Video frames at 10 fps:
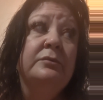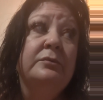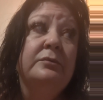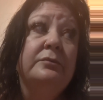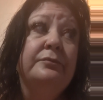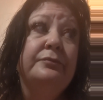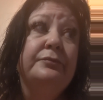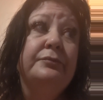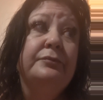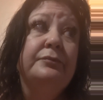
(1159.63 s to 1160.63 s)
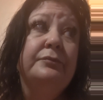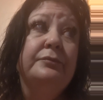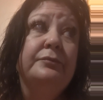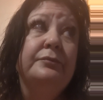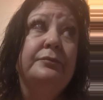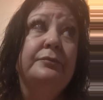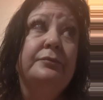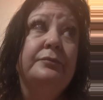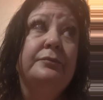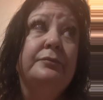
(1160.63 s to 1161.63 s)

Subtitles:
[no speech]